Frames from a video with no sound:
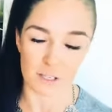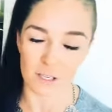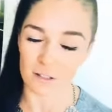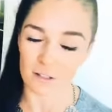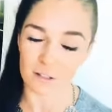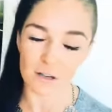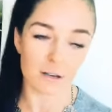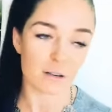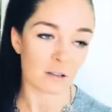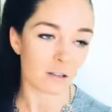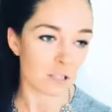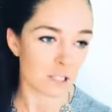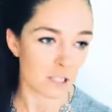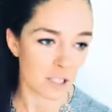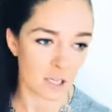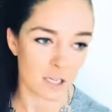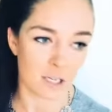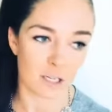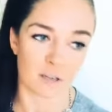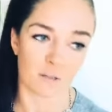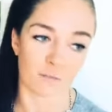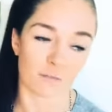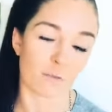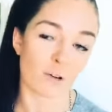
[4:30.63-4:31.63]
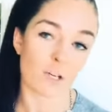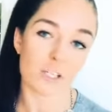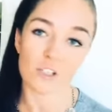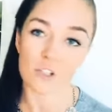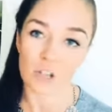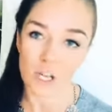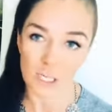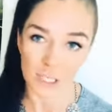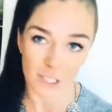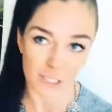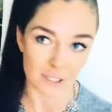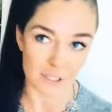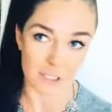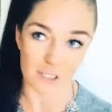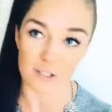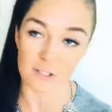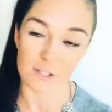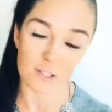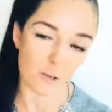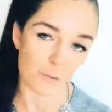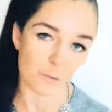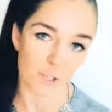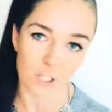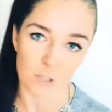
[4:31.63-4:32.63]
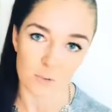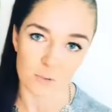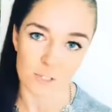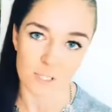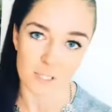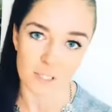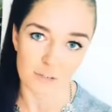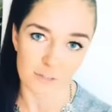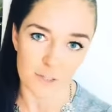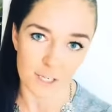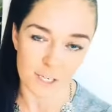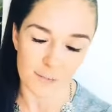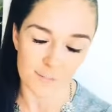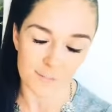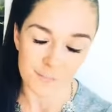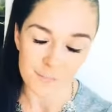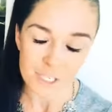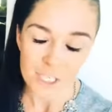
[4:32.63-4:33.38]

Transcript: and content and free trainings and so much cool stuff there.